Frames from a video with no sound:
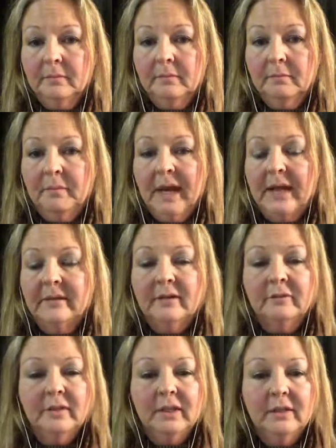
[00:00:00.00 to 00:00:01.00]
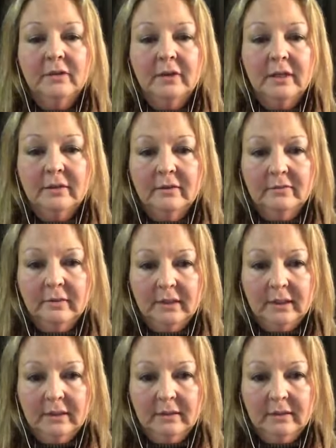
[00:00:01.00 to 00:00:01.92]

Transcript: passively aggressively